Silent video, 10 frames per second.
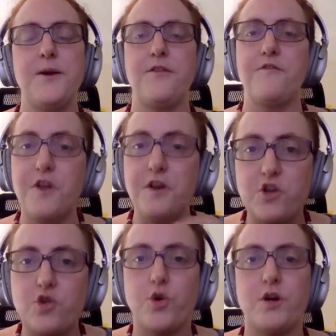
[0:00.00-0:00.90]
the very
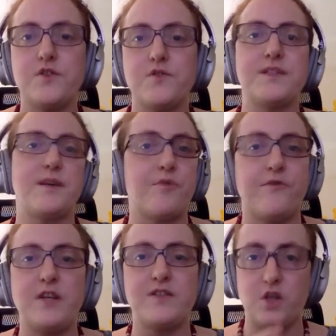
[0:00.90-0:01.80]
short answer is they
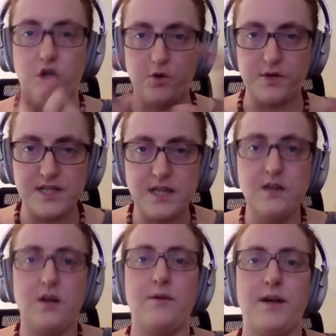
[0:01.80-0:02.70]
provide security
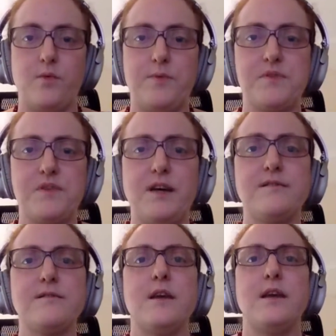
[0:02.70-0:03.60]
around
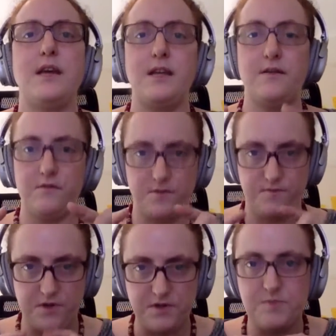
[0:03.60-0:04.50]
websites in
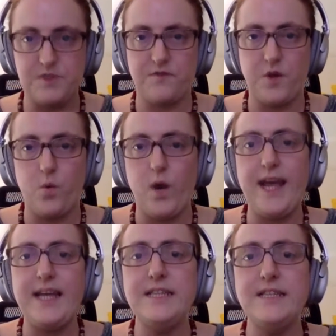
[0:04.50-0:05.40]
very specific
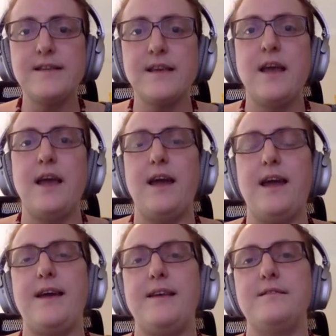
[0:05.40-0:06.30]
ways.
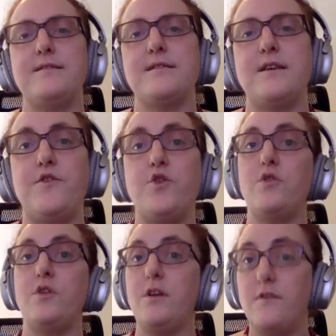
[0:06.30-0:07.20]
And if
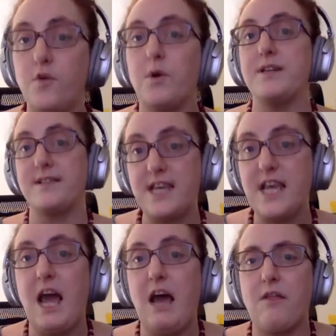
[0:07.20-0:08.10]
you want to see
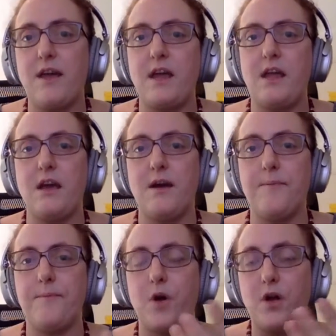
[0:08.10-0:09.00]
how they,
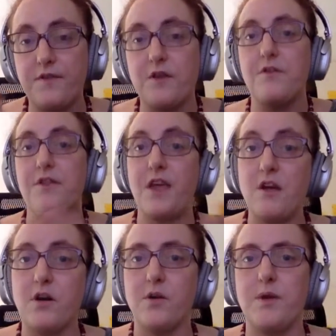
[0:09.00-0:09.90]
if they're
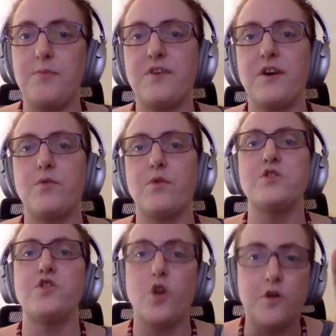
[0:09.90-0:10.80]
there on a website or
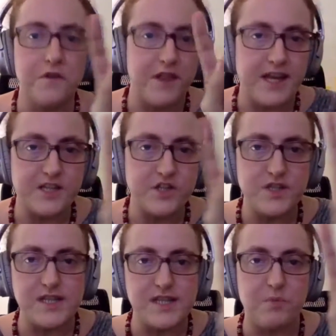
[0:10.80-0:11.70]
not, you look for that
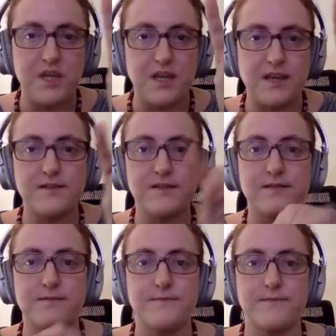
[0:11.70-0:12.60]
HTTPS.